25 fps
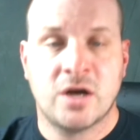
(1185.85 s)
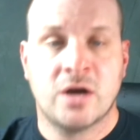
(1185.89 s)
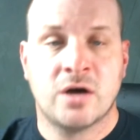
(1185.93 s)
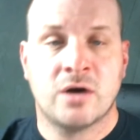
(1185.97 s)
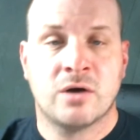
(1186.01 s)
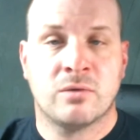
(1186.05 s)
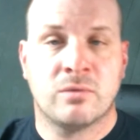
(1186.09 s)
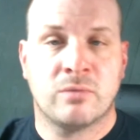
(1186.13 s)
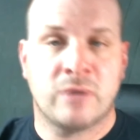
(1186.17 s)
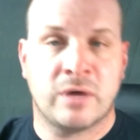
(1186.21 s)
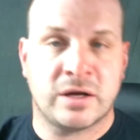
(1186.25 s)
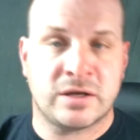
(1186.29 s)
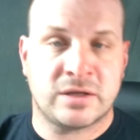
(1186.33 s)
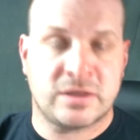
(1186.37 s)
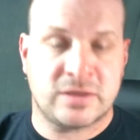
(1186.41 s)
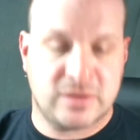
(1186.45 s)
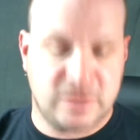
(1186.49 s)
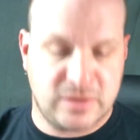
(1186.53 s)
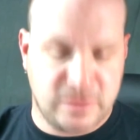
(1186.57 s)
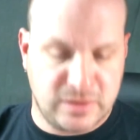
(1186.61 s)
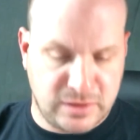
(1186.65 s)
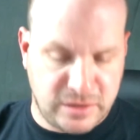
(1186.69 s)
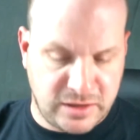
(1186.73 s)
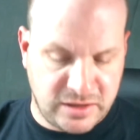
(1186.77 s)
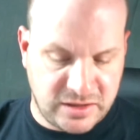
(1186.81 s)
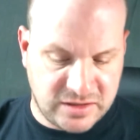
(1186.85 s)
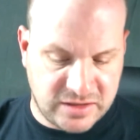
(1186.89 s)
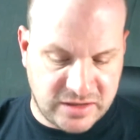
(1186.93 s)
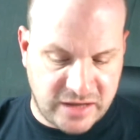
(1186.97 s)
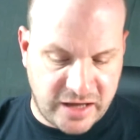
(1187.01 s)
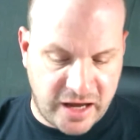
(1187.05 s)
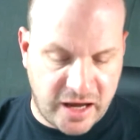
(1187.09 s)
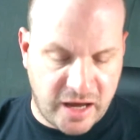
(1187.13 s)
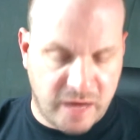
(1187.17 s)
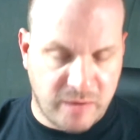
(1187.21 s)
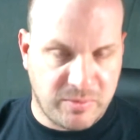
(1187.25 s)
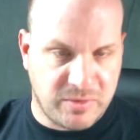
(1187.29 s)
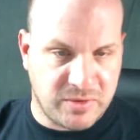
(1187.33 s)
What needs to
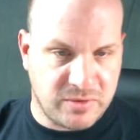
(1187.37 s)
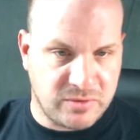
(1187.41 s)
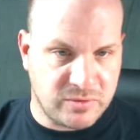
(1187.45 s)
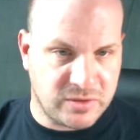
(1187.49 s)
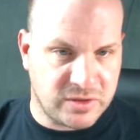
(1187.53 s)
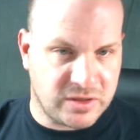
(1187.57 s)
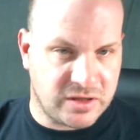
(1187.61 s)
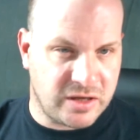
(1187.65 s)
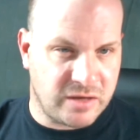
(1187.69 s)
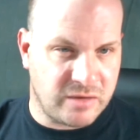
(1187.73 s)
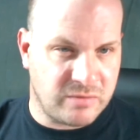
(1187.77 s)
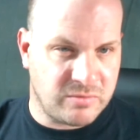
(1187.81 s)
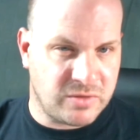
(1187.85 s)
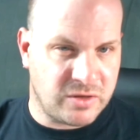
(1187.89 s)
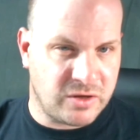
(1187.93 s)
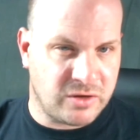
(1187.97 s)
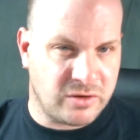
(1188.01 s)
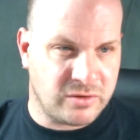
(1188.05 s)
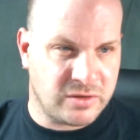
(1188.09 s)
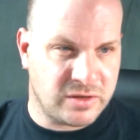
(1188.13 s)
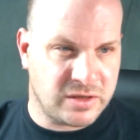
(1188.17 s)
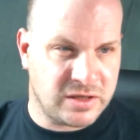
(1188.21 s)
happen with them though